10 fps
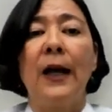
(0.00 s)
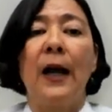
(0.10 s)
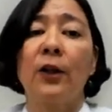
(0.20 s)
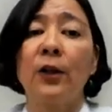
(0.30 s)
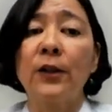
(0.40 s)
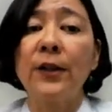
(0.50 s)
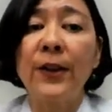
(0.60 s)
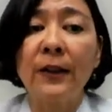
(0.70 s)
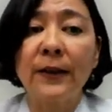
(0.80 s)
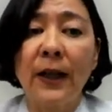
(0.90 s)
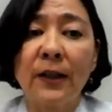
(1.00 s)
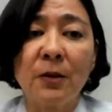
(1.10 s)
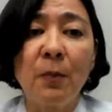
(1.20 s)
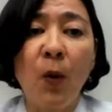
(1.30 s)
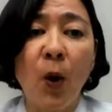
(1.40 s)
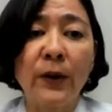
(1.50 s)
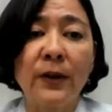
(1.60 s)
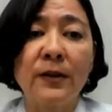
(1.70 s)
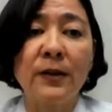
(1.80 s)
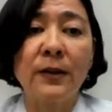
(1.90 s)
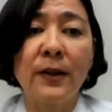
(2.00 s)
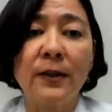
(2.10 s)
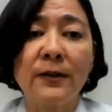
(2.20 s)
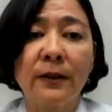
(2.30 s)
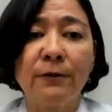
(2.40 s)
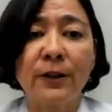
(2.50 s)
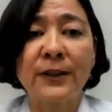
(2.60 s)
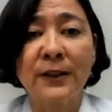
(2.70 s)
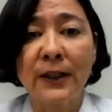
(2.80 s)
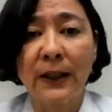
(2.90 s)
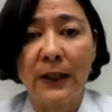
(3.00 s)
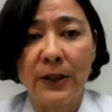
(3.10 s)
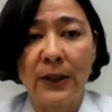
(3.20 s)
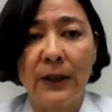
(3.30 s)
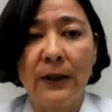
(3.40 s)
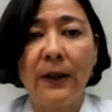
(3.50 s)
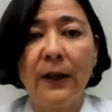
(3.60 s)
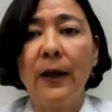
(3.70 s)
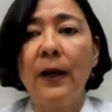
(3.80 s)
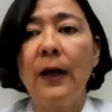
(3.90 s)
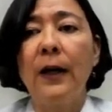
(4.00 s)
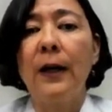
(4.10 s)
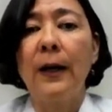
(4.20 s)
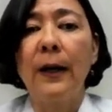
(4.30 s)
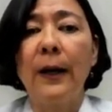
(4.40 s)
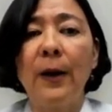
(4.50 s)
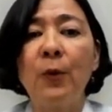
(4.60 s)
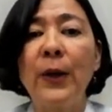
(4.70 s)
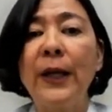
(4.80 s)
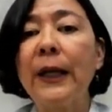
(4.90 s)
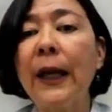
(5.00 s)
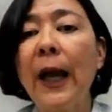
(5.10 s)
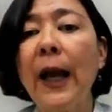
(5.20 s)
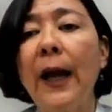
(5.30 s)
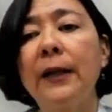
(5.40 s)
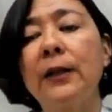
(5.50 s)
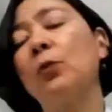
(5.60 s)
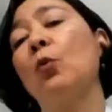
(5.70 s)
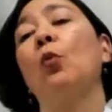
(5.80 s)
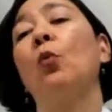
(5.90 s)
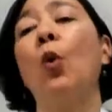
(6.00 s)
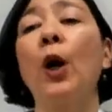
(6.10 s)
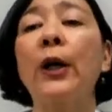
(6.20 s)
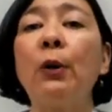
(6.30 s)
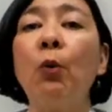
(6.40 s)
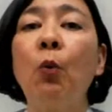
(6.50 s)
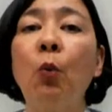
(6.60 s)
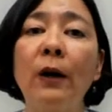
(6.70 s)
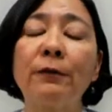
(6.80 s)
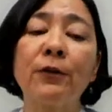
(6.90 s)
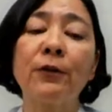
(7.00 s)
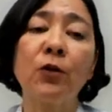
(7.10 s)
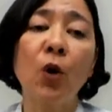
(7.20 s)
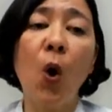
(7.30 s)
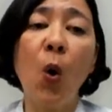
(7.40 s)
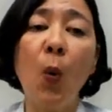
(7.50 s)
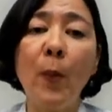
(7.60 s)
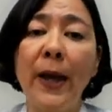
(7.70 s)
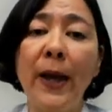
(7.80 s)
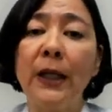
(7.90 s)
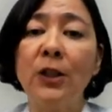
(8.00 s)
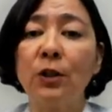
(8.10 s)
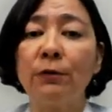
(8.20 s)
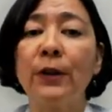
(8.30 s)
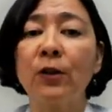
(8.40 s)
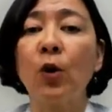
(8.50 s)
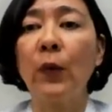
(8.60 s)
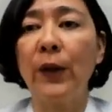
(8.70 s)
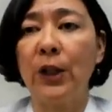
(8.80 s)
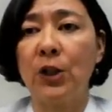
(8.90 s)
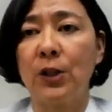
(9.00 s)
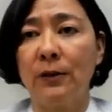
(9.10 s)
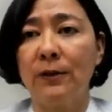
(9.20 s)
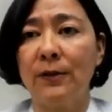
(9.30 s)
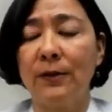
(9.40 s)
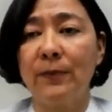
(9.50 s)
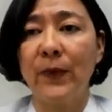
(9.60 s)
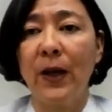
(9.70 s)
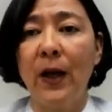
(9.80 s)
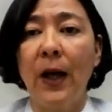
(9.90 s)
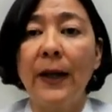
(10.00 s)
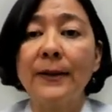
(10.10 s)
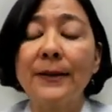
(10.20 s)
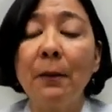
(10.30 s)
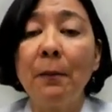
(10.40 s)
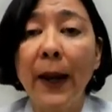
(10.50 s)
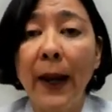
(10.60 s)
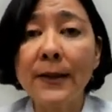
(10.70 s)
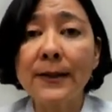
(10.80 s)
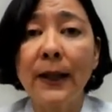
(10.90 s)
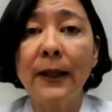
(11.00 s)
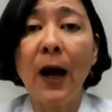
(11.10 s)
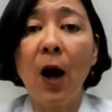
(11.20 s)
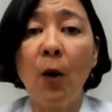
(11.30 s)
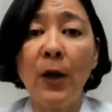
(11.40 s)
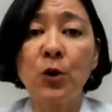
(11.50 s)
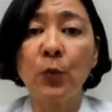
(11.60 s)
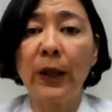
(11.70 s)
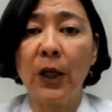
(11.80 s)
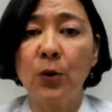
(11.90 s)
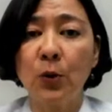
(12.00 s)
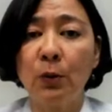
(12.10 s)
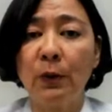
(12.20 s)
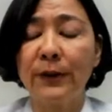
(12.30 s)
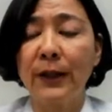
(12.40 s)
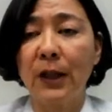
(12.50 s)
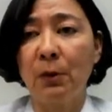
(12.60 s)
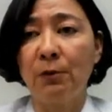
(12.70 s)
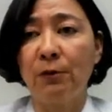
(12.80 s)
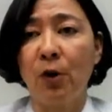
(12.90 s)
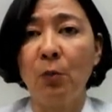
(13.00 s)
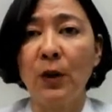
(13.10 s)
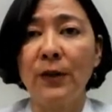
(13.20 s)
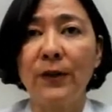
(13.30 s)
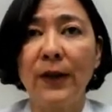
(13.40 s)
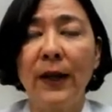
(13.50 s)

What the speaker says: Another thing that is important is the versatility. We can work with so many different conditions. It's amazing how much we can do with the herbal formulas.